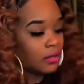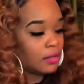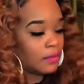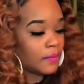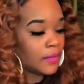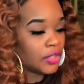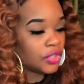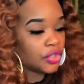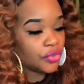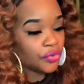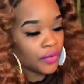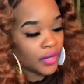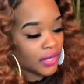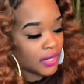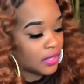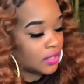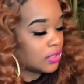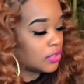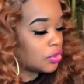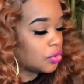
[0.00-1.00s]
Atre,
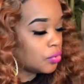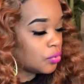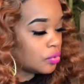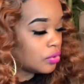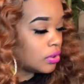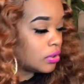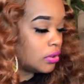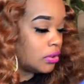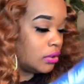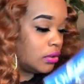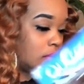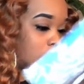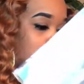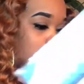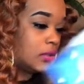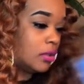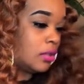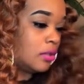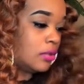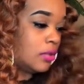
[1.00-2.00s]
Atua, I
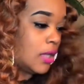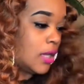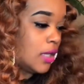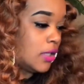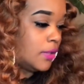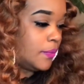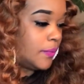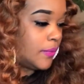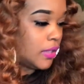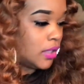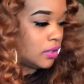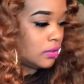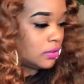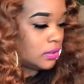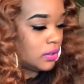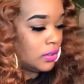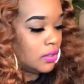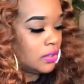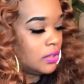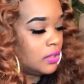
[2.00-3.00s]
don't know how you pronounce
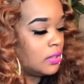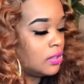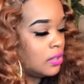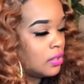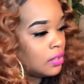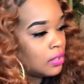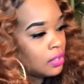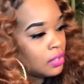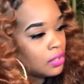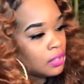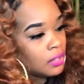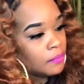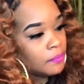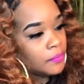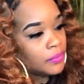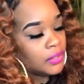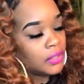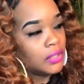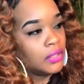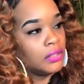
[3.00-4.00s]
it.
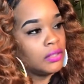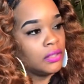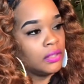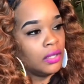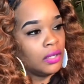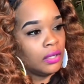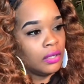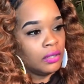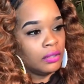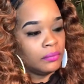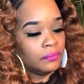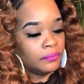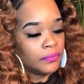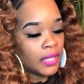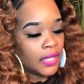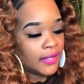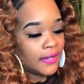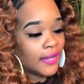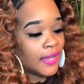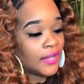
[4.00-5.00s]
but I
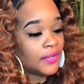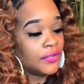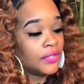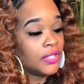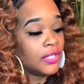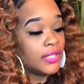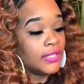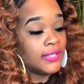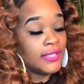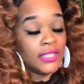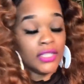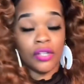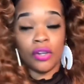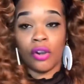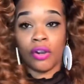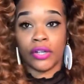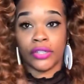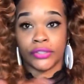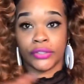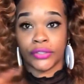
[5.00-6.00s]
got her in a
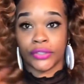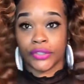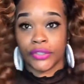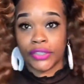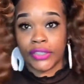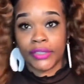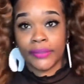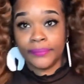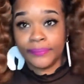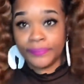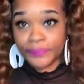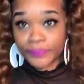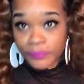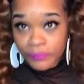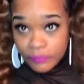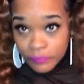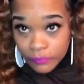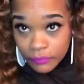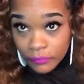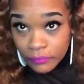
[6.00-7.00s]
DR30.
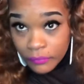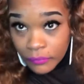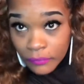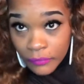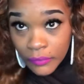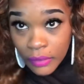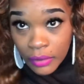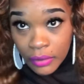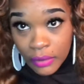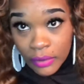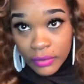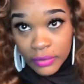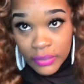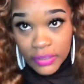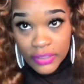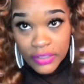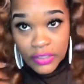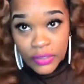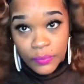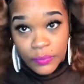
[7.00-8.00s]

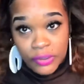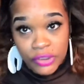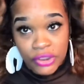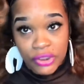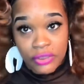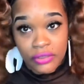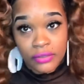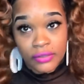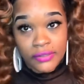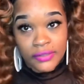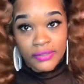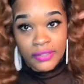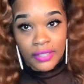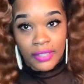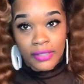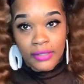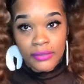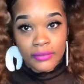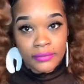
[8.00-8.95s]
This is what she looks like.